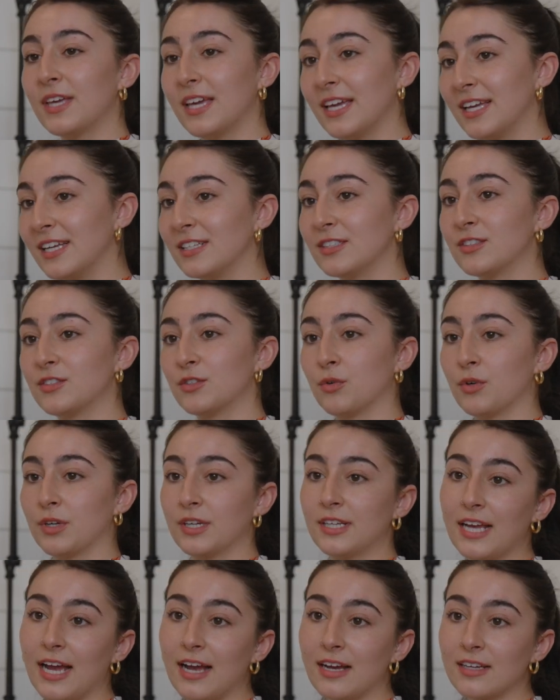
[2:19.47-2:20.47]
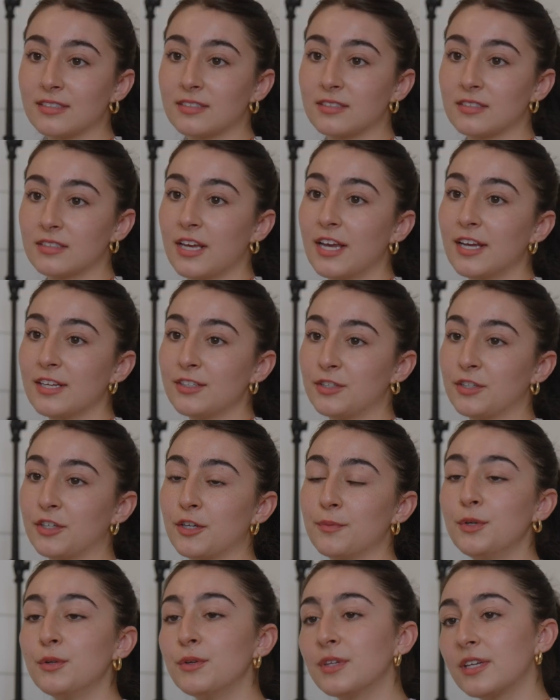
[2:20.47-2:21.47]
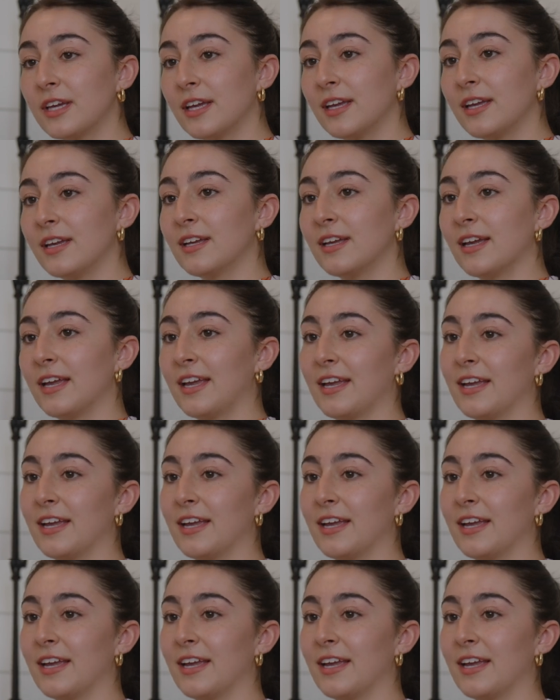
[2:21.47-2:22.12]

kids or guests to communicate